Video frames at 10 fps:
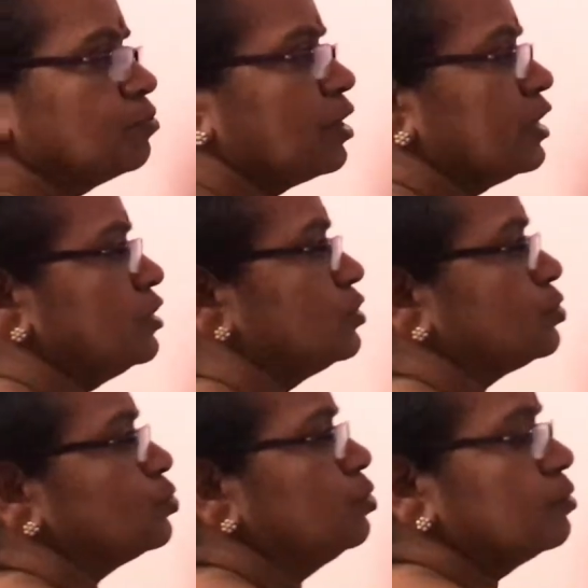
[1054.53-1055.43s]
1 into
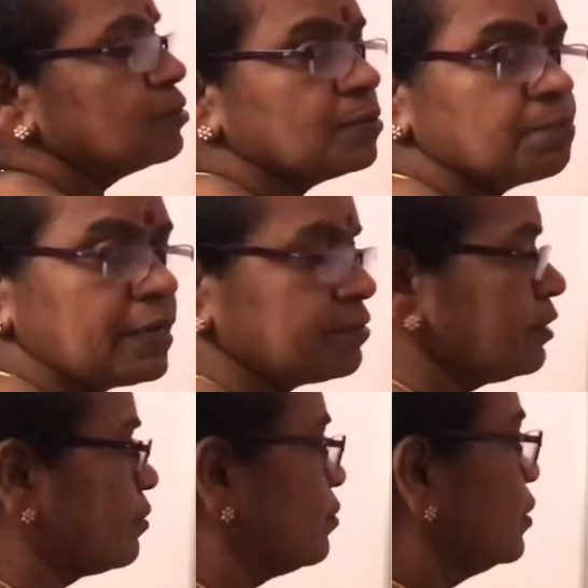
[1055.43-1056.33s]
2 by
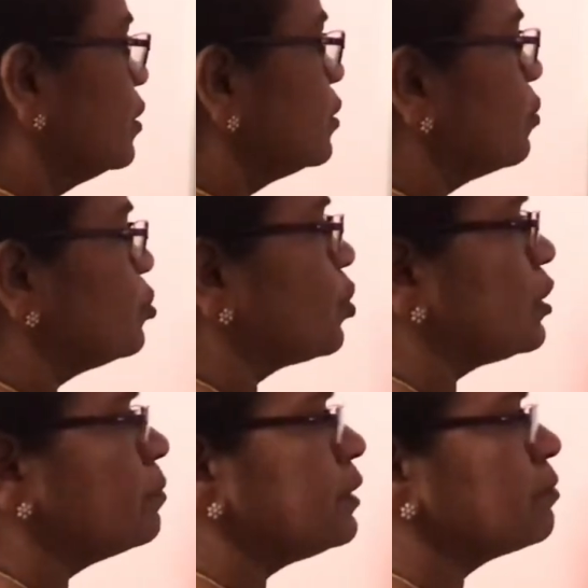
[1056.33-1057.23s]
6. Now to
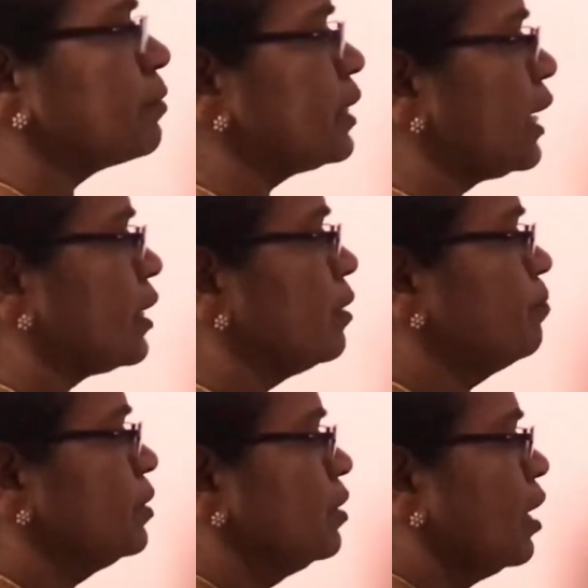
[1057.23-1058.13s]
draw the bending moment
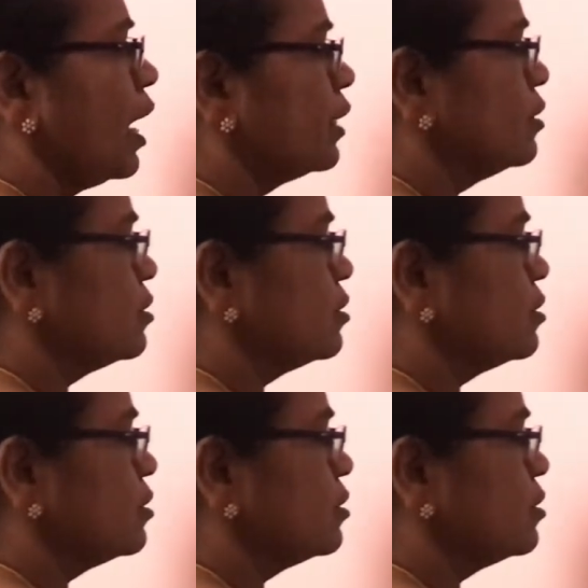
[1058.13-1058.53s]
diagram, at